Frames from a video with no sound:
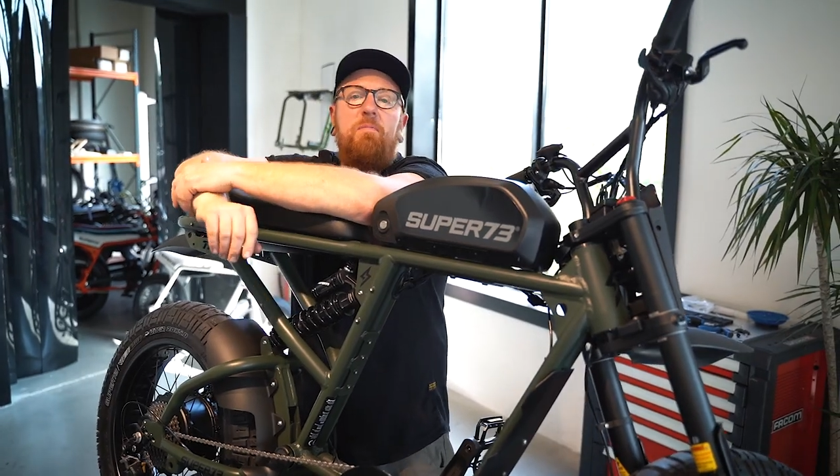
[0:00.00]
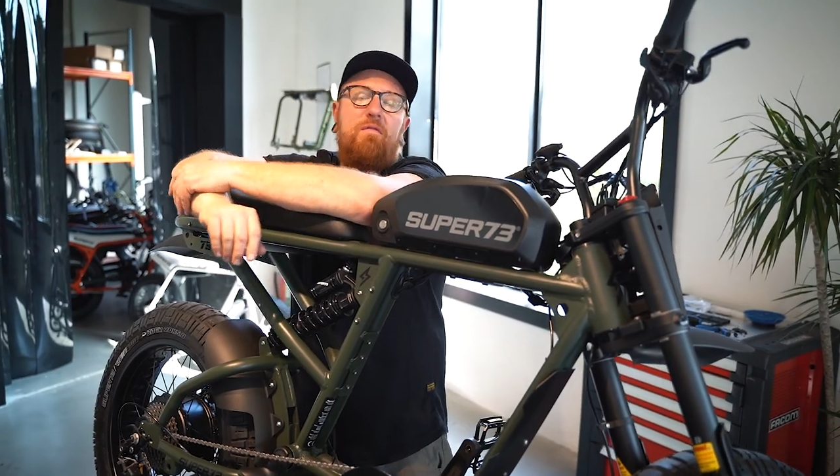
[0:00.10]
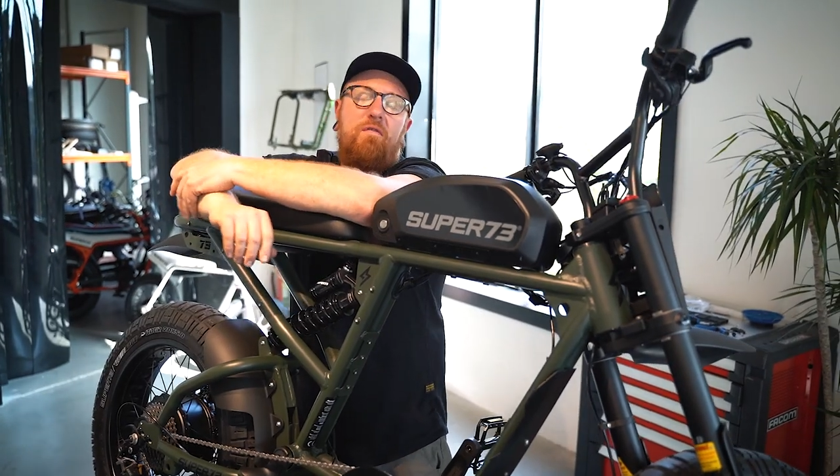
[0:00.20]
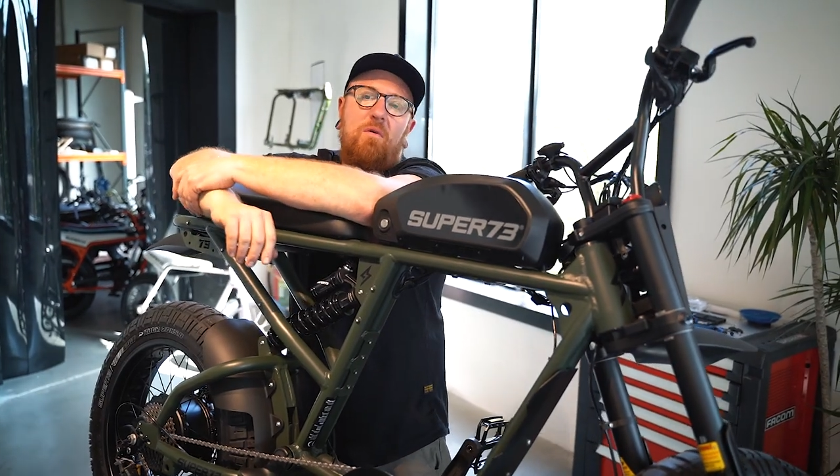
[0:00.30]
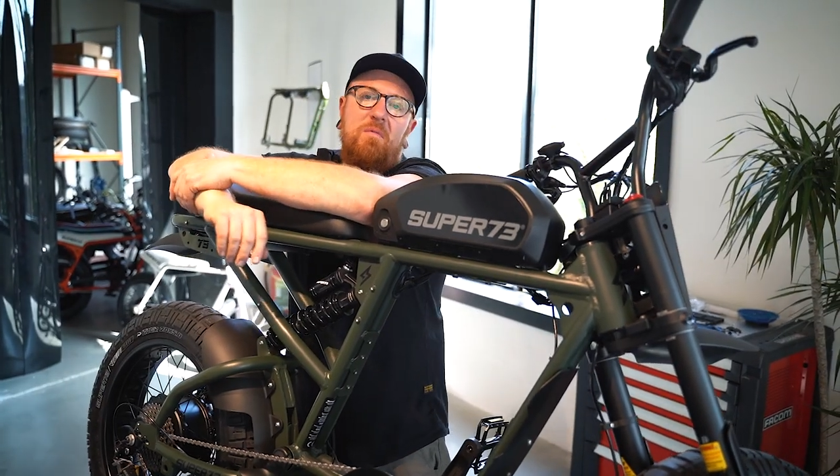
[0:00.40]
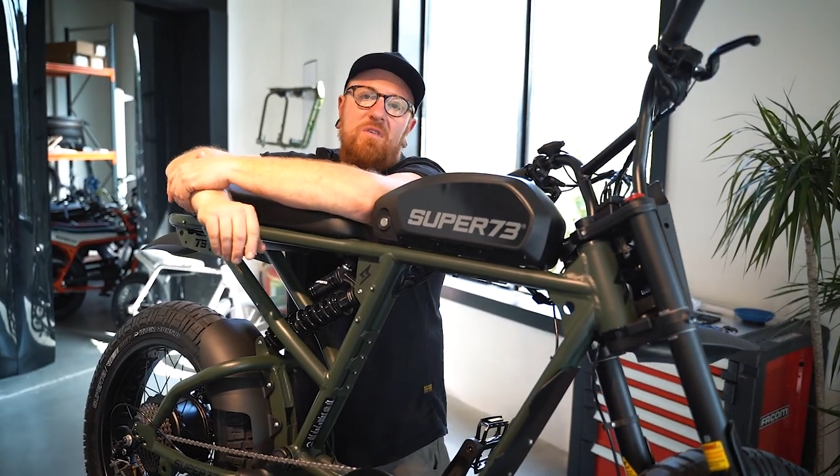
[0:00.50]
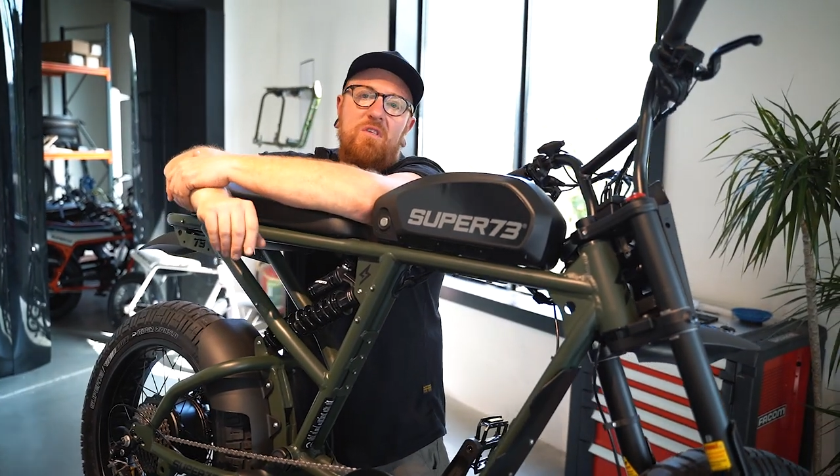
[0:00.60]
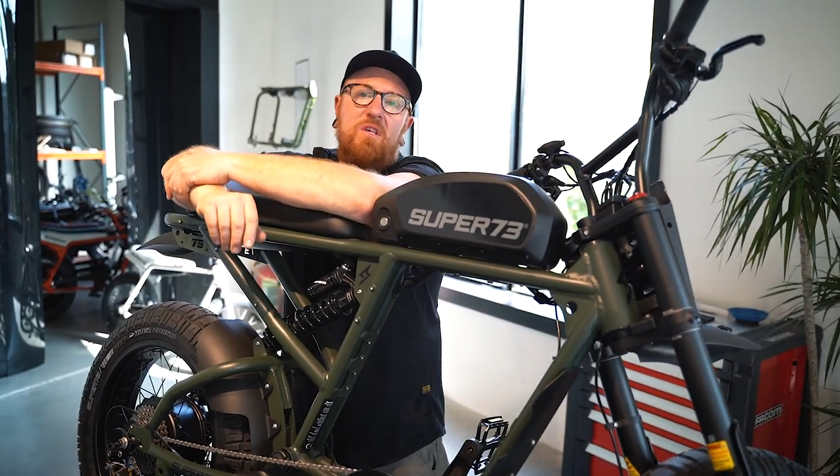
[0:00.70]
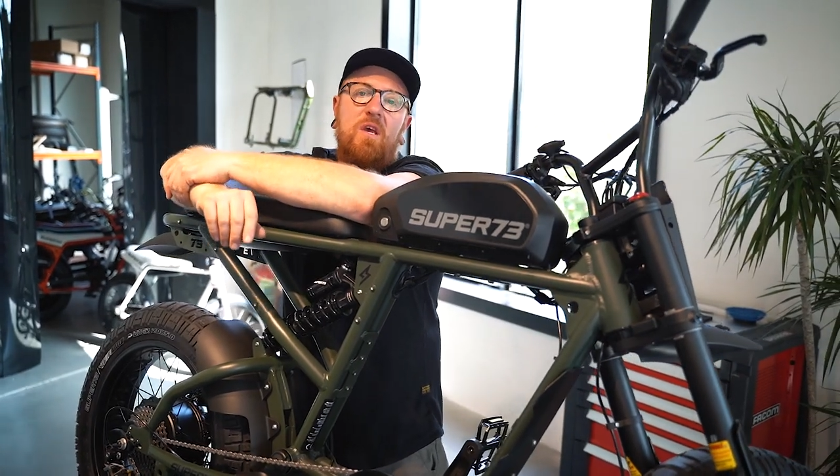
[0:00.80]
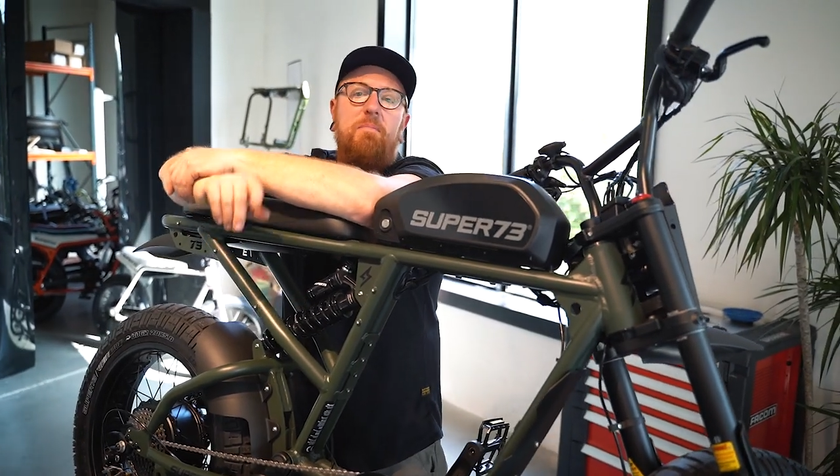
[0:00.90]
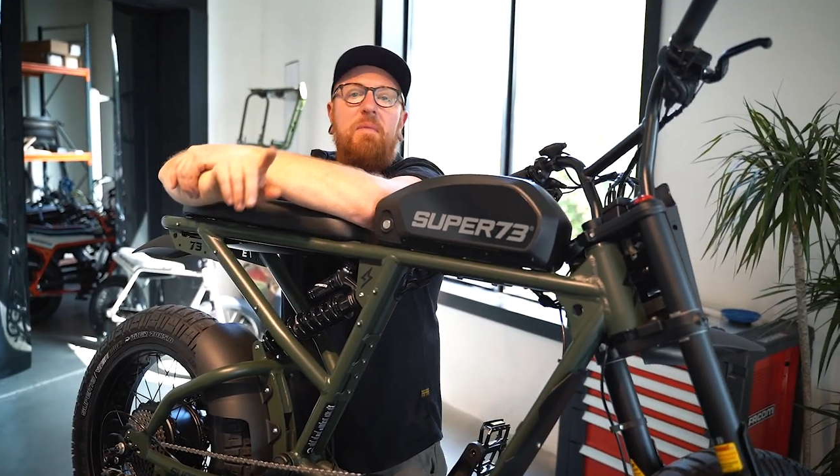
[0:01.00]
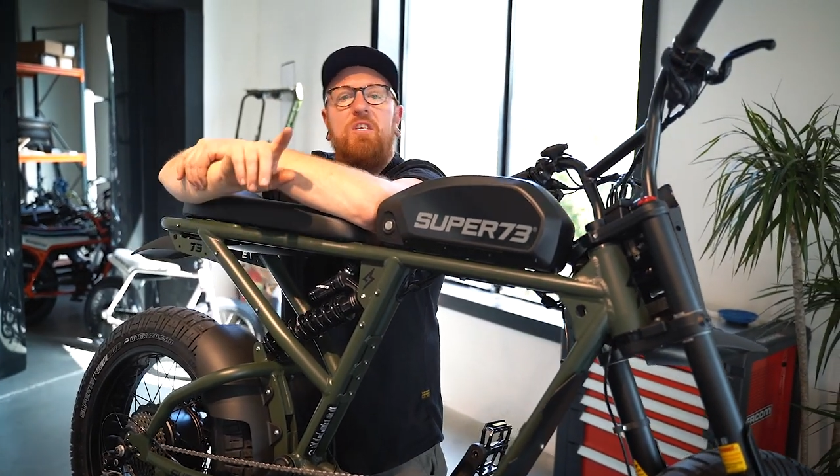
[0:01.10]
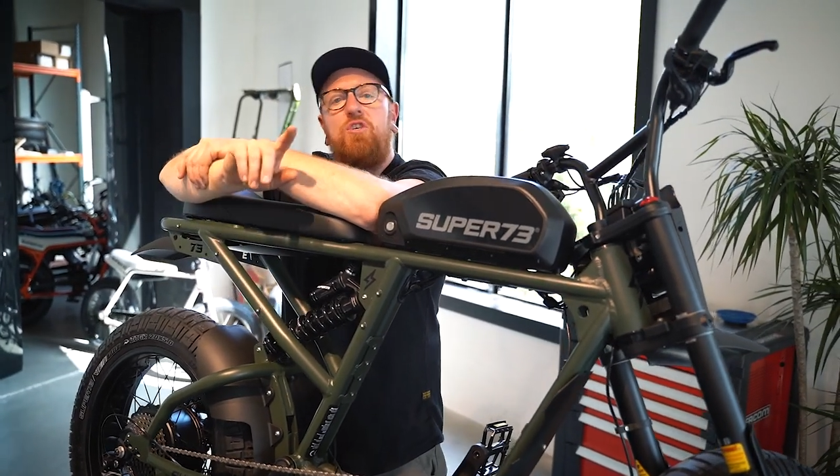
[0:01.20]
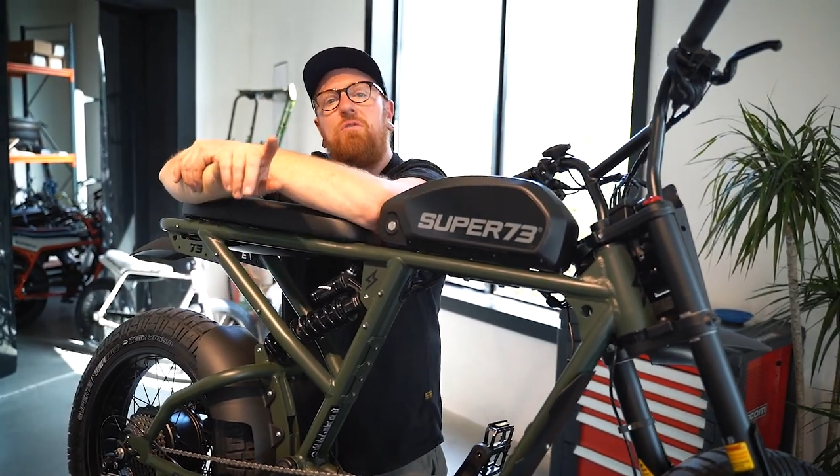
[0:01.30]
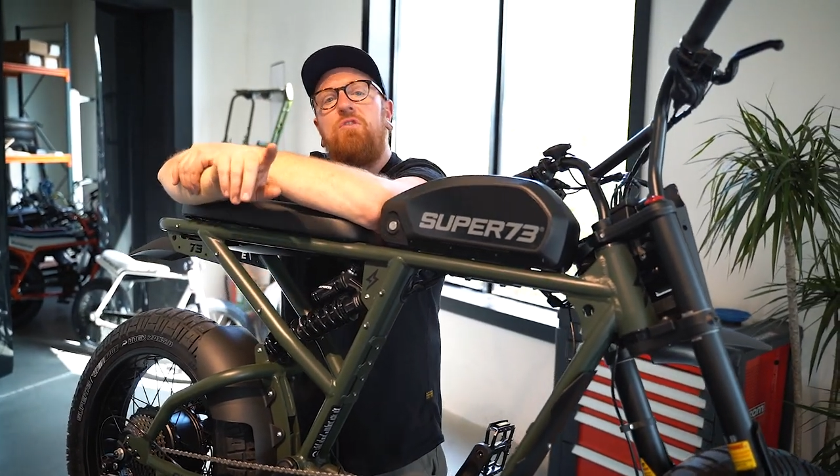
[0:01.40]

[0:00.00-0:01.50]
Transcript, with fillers: performance, make sure